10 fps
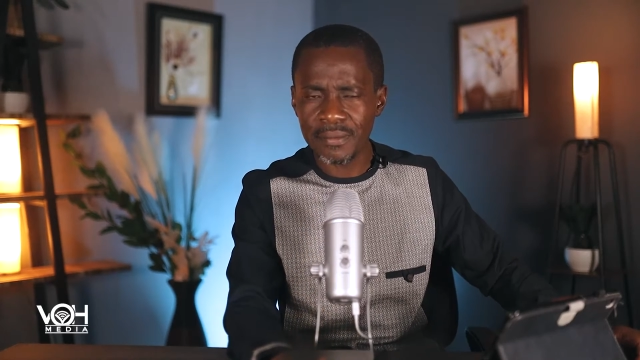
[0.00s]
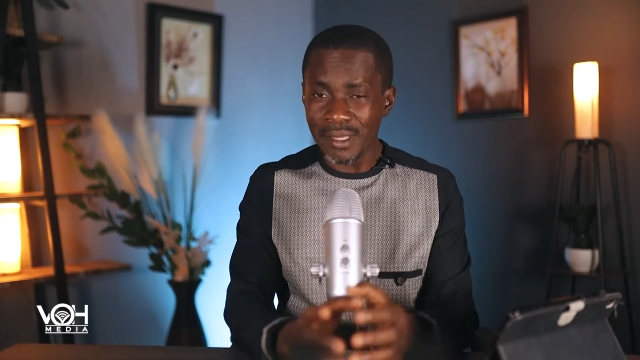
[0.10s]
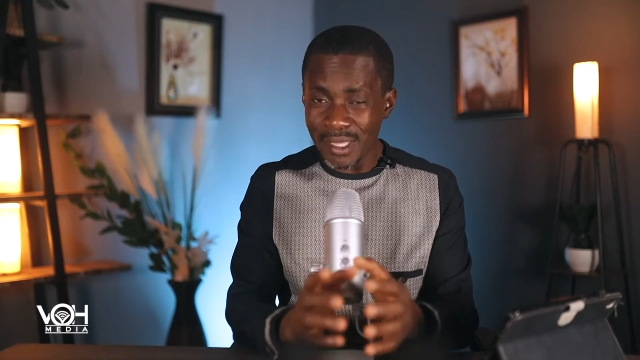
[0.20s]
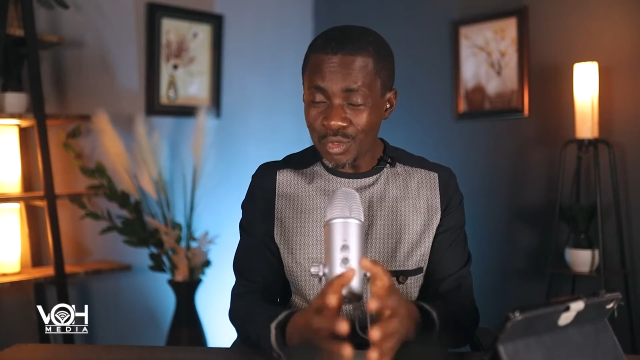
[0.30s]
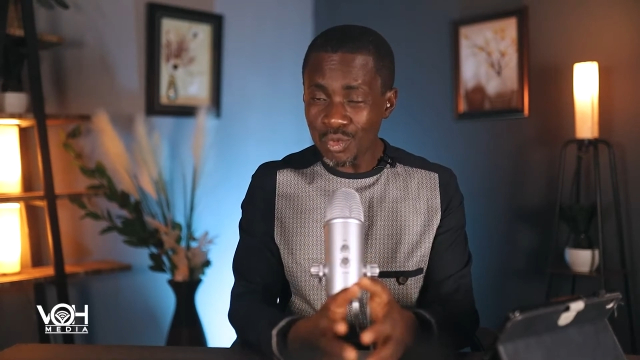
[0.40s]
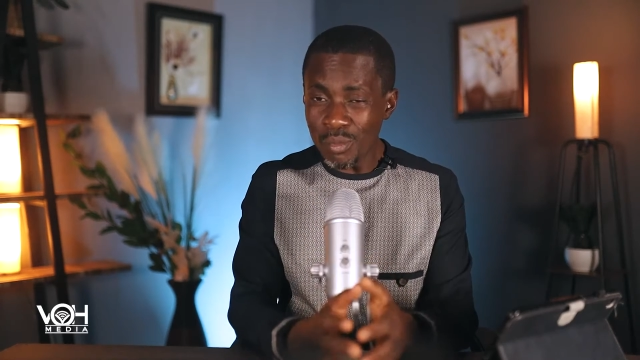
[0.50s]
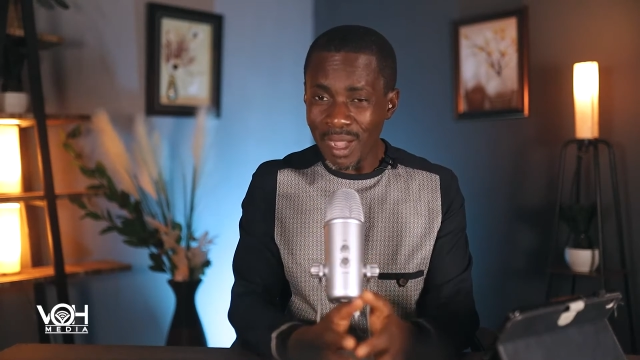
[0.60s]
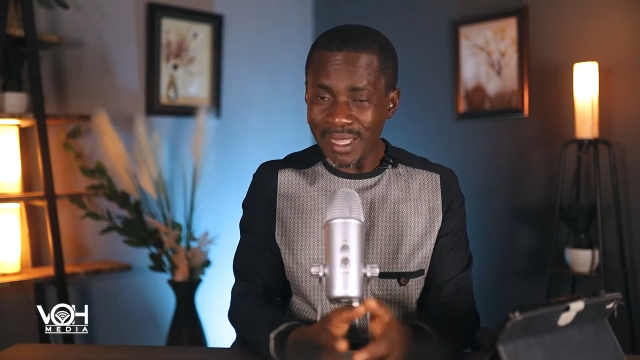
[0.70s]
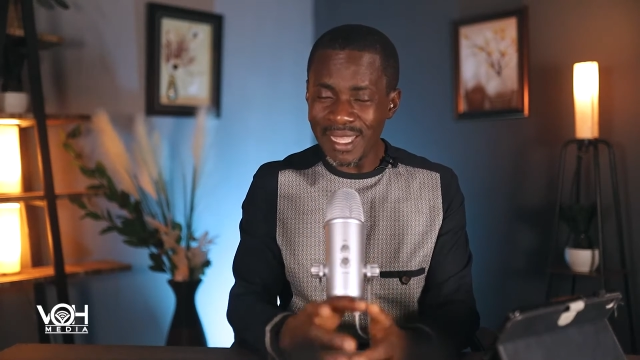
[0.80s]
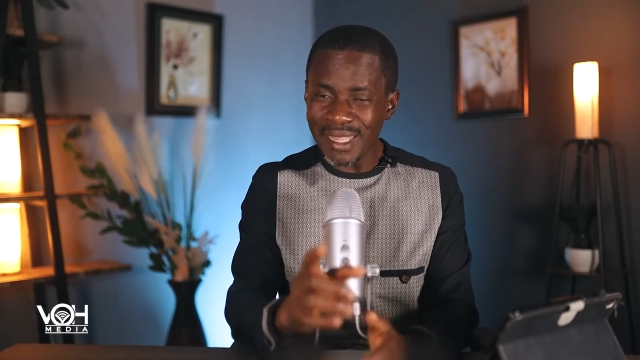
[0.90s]
This
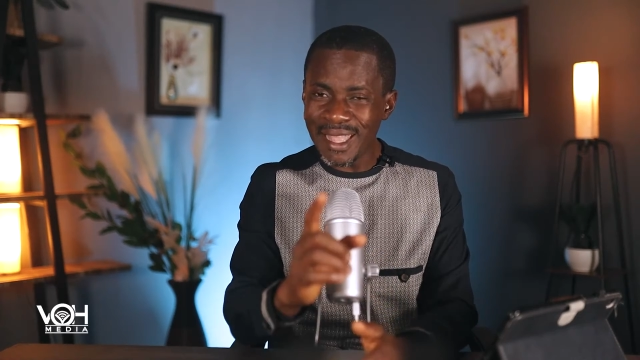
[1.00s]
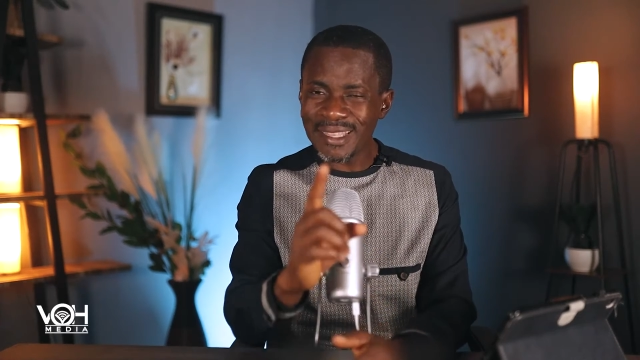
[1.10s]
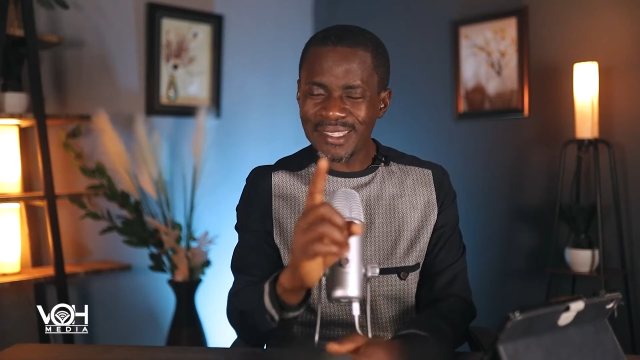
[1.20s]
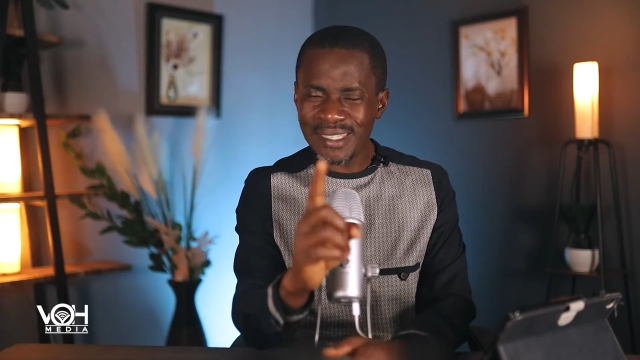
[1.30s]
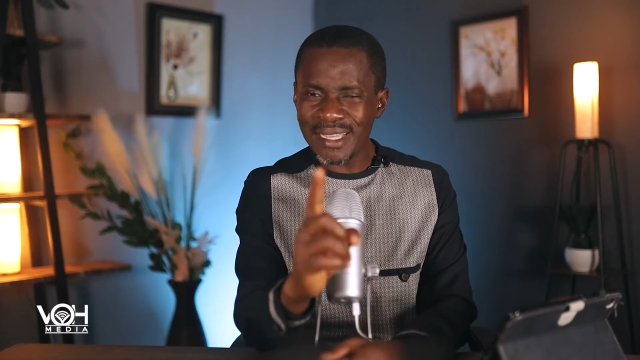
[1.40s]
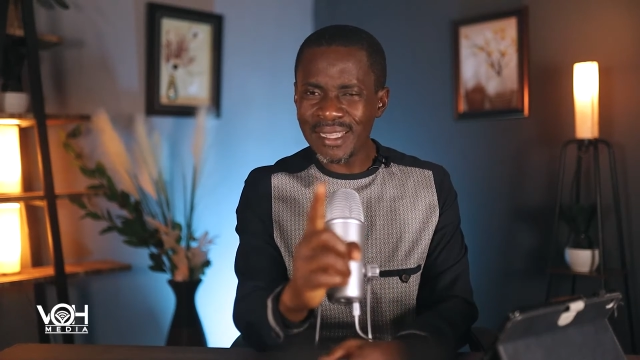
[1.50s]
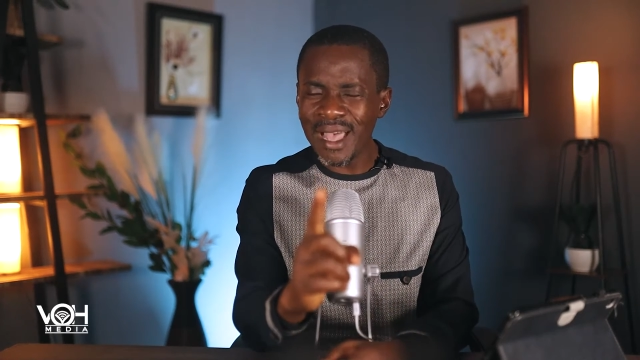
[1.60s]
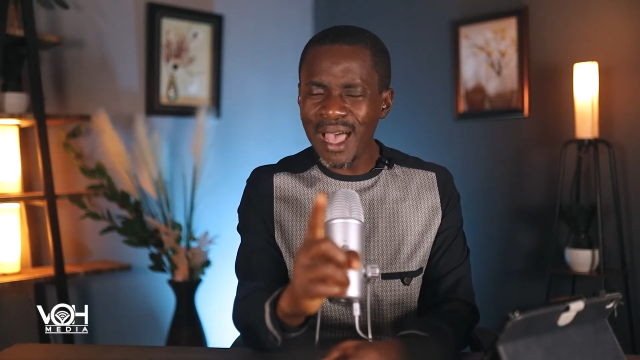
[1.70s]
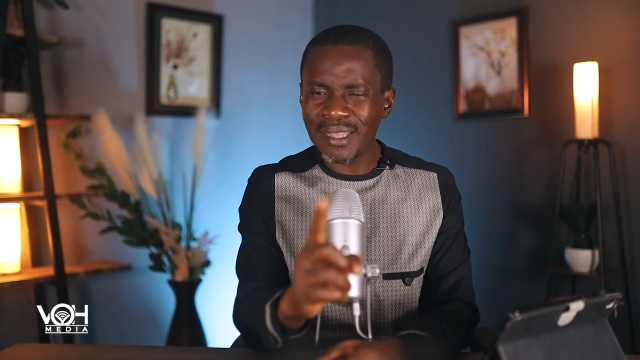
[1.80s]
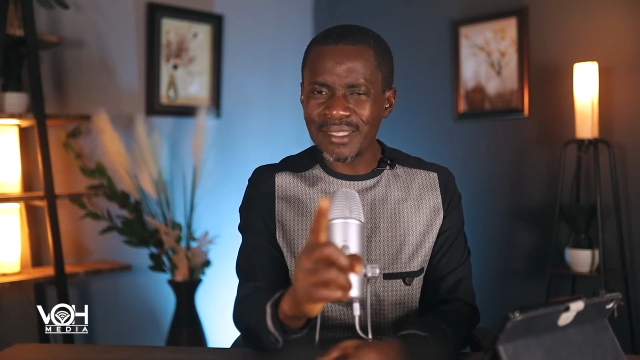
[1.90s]
woman, in that single
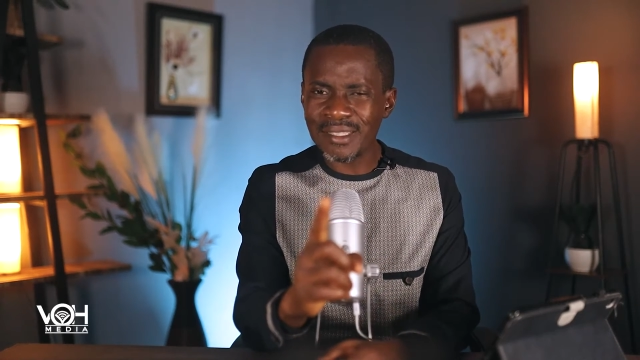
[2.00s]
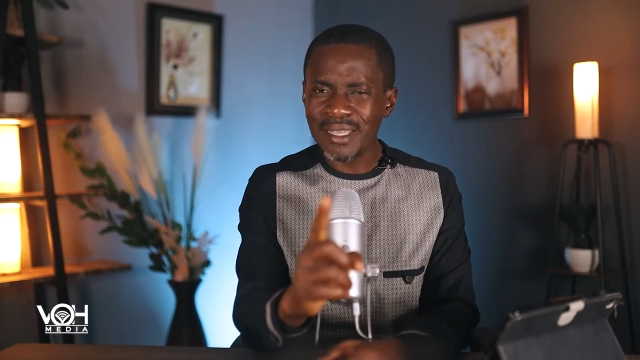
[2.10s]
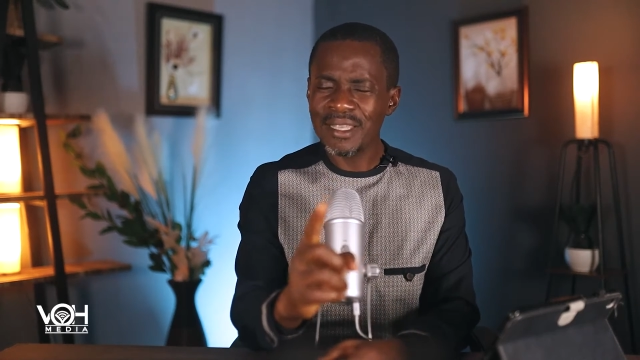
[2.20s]
act,